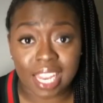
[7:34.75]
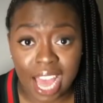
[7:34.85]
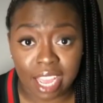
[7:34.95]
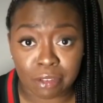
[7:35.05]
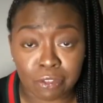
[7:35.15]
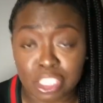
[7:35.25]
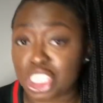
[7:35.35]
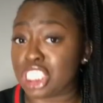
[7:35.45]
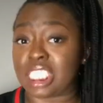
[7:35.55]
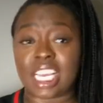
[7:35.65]
life.
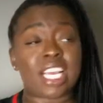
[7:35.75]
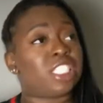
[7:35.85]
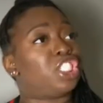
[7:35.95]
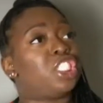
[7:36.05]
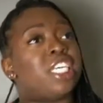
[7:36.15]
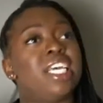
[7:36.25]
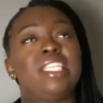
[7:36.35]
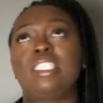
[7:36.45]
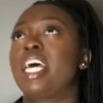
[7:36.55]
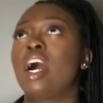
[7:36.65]
She
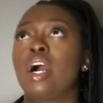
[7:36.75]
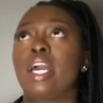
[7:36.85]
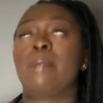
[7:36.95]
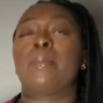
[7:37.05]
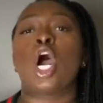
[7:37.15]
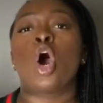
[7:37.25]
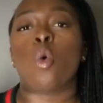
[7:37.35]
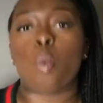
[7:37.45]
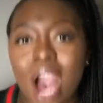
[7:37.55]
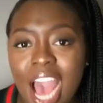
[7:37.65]
didn't tell him
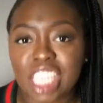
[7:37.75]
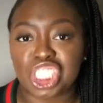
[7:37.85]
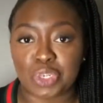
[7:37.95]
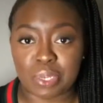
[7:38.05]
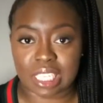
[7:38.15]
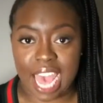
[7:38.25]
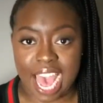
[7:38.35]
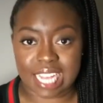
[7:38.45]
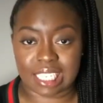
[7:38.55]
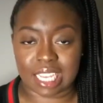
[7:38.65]
why she was
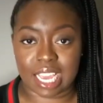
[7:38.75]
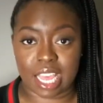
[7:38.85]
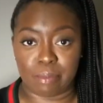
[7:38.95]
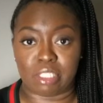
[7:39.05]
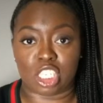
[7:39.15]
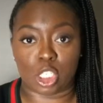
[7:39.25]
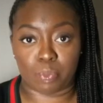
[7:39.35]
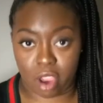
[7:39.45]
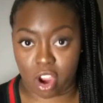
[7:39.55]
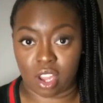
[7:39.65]
asking him to
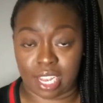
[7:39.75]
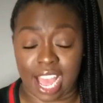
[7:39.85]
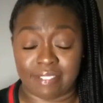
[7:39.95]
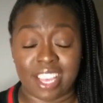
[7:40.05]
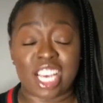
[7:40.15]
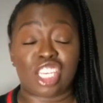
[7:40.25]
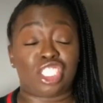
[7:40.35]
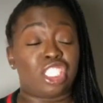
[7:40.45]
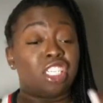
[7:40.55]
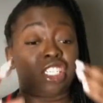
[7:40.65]
spare her life.
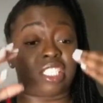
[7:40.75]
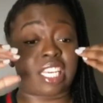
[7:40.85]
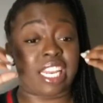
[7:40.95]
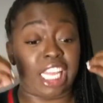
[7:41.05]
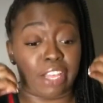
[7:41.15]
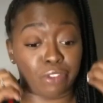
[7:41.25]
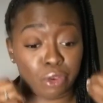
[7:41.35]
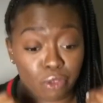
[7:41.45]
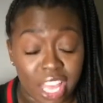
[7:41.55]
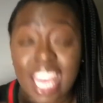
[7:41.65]
She just said,
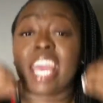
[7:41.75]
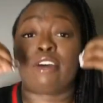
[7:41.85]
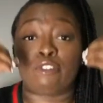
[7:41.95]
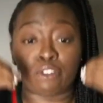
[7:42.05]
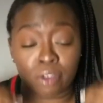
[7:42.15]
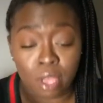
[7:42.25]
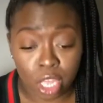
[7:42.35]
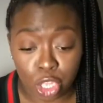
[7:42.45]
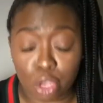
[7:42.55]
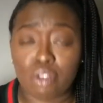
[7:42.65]
if
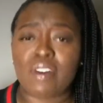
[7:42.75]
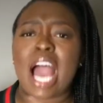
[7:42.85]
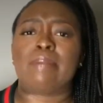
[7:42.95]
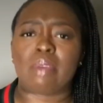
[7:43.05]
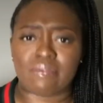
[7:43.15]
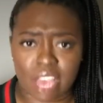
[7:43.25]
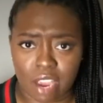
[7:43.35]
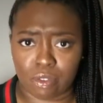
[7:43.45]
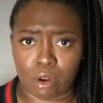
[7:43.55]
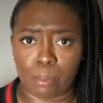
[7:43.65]
you find me
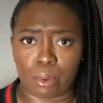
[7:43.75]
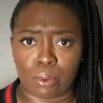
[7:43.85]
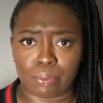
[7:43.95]
favorable.